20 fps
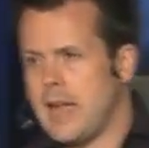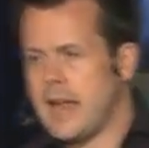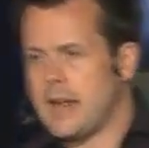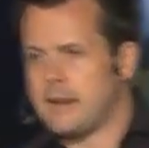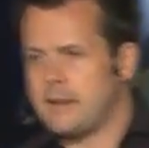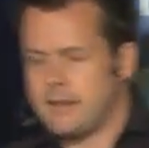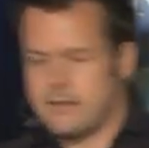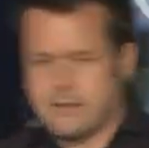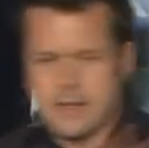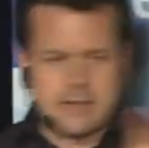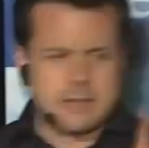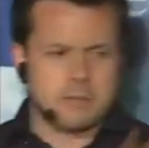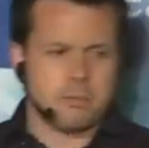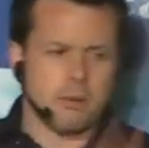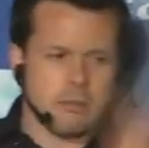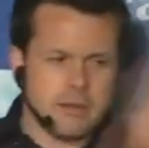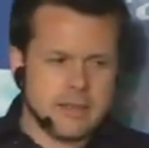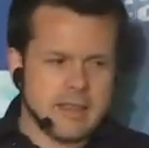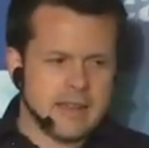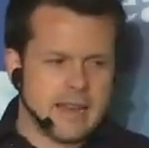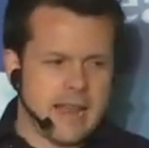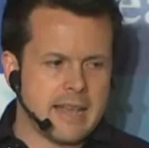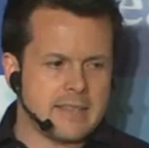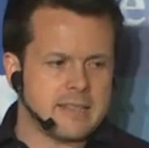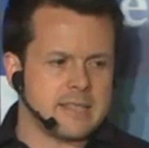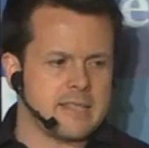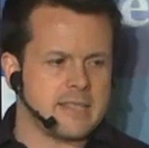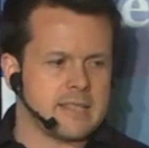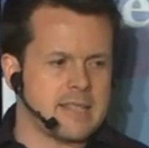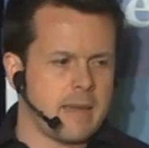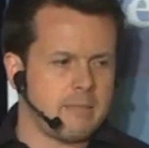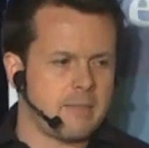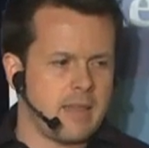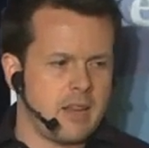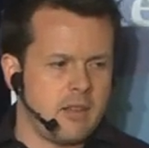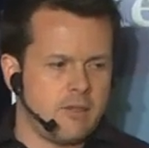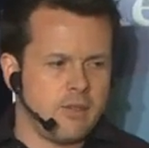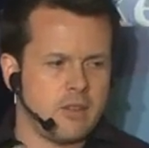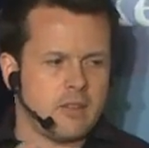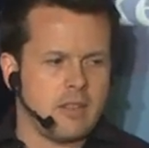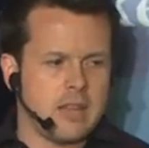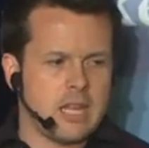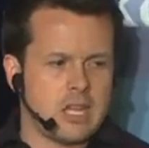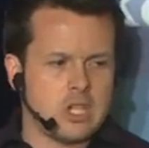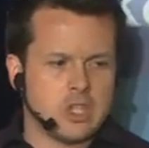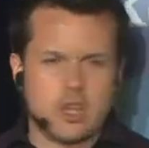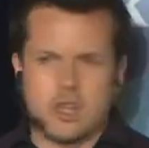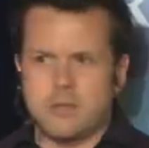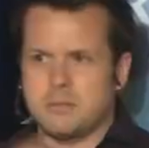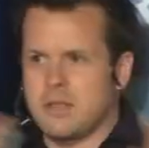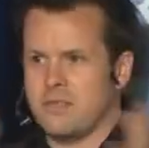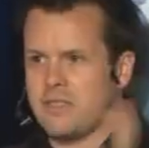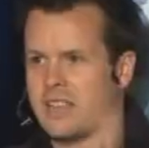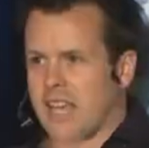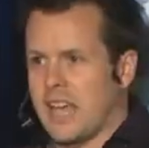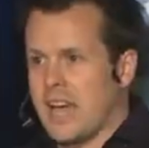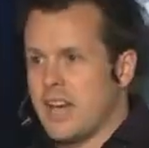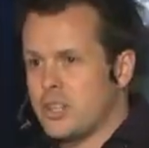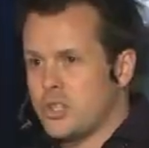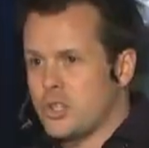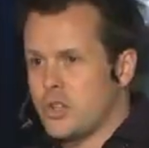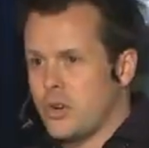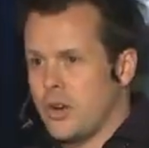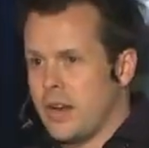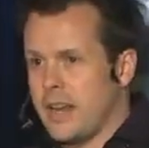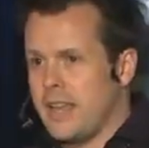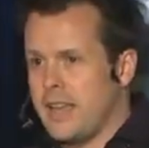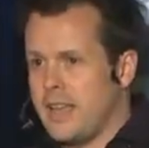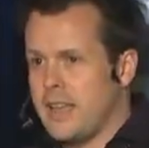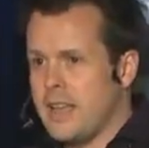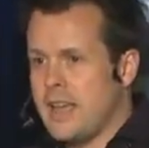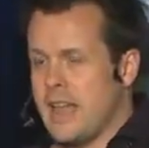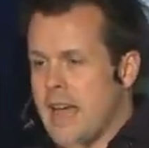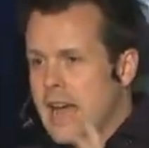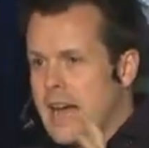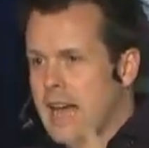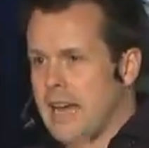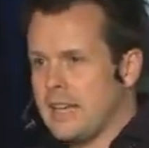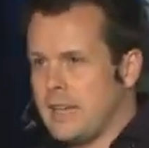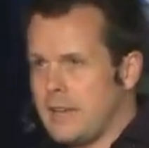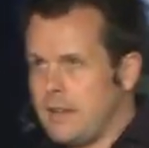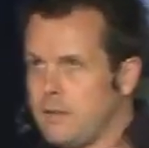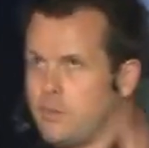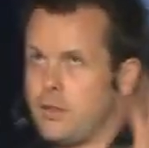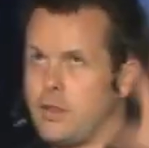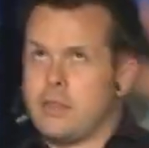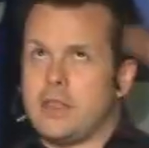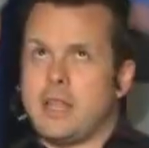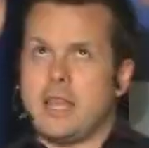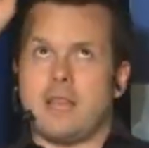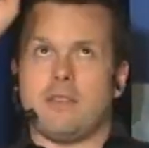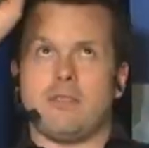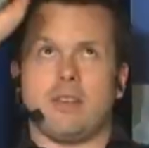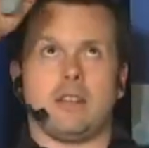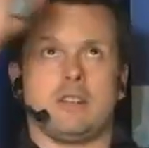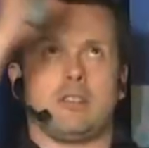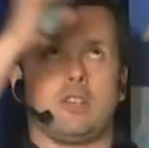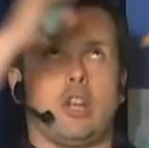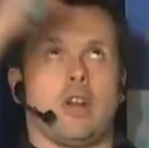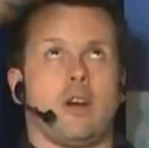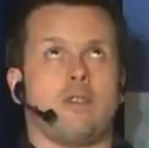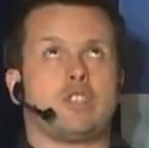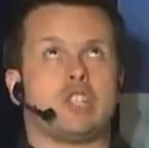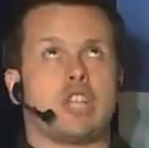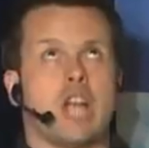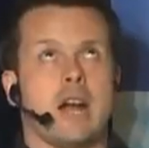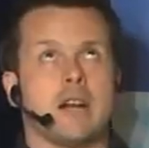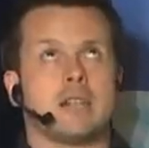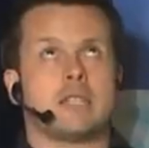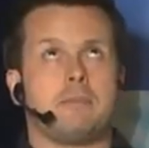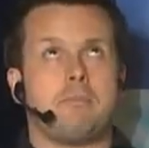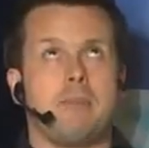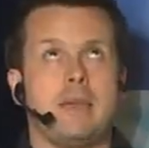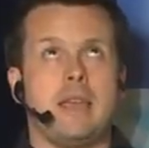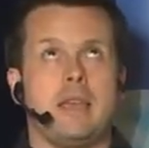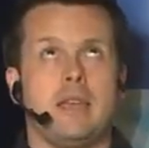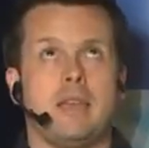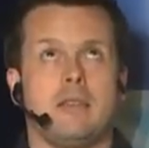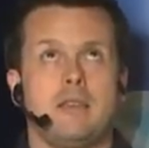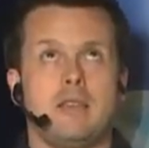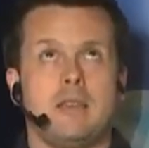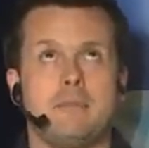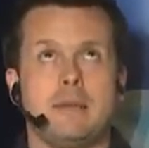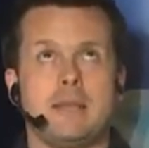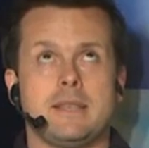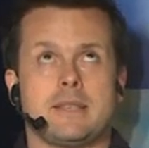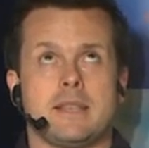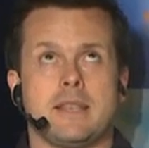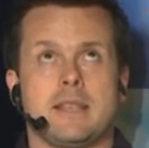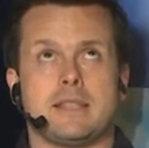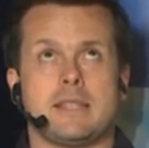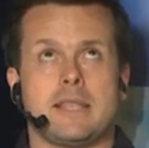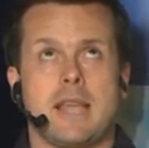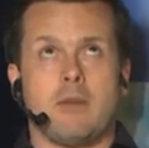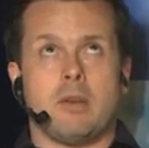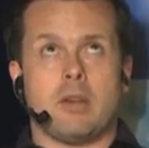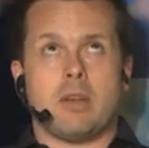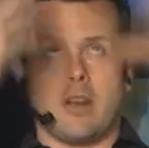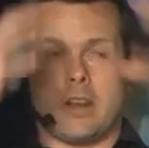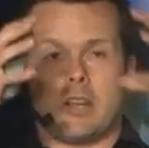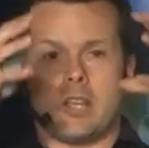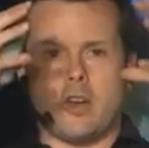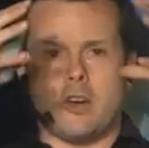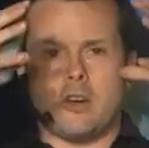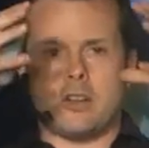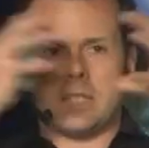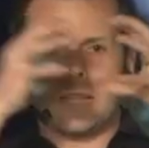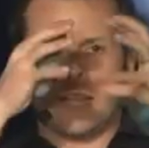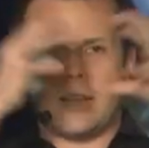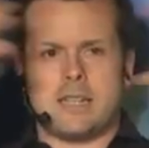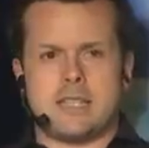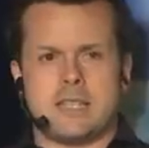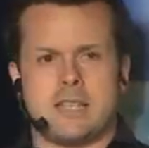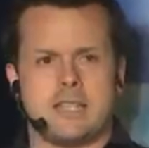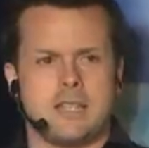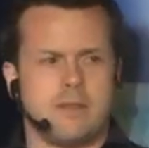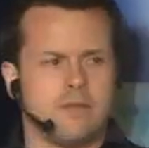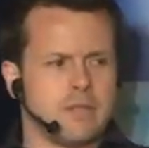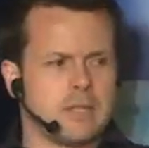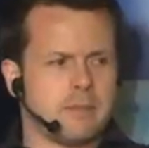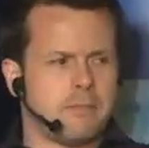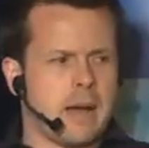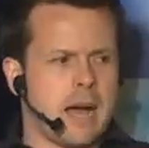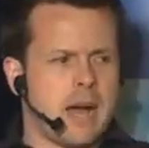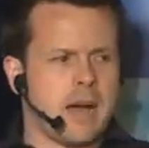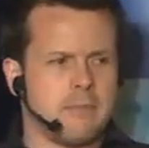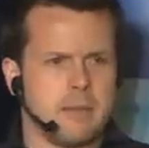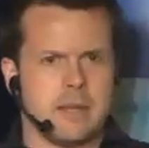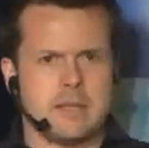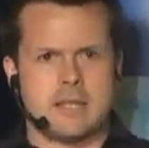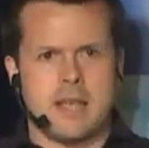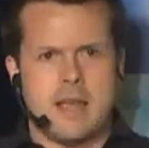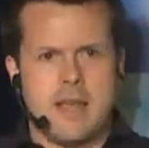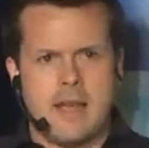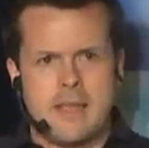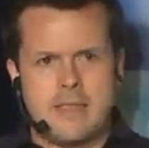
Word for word: And that's probably the next step. Then, if you think in terms of the country, if you think of it, you know, I've chunked big your business. Now we're kind of gone down into the different departments.